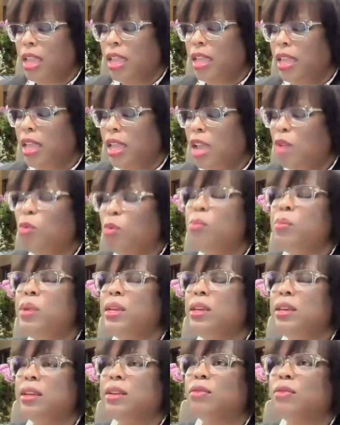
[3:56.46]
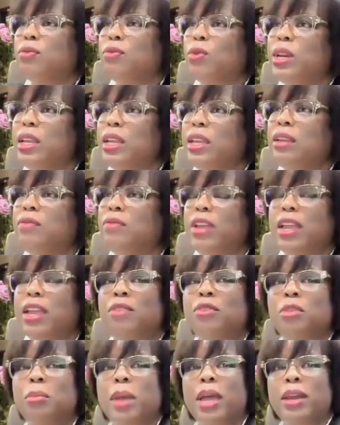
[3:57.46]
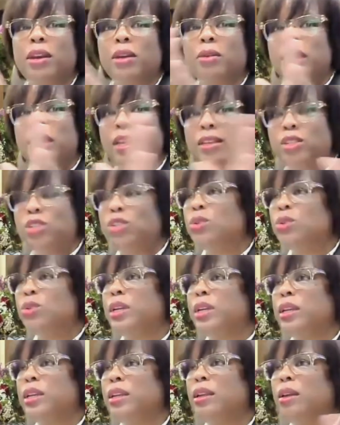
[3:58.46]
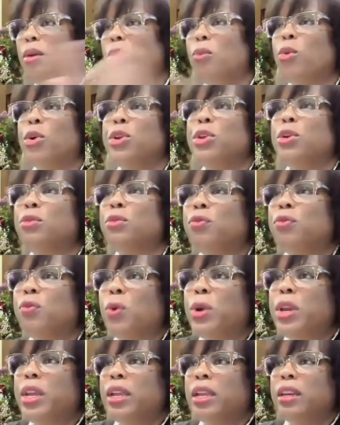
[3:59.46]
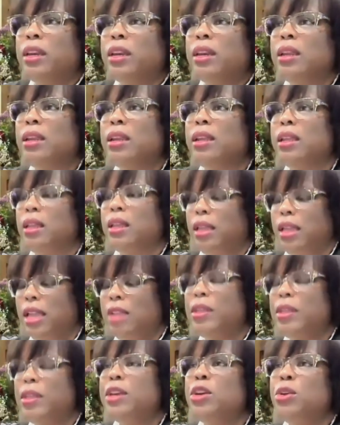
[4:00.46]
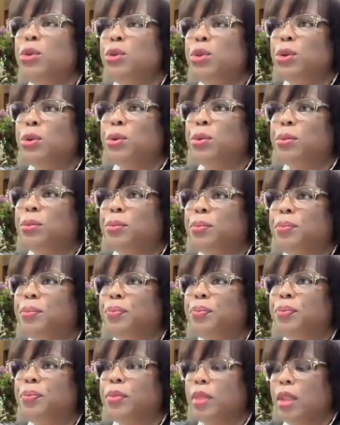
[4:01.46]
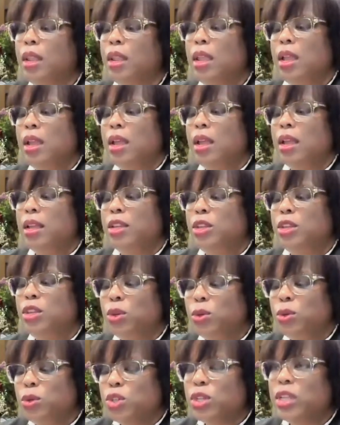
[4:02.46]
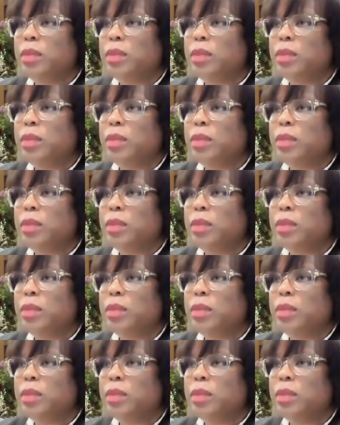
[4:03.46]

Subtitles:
it would be different if everybody on that jury were your friend and they knew you. Usually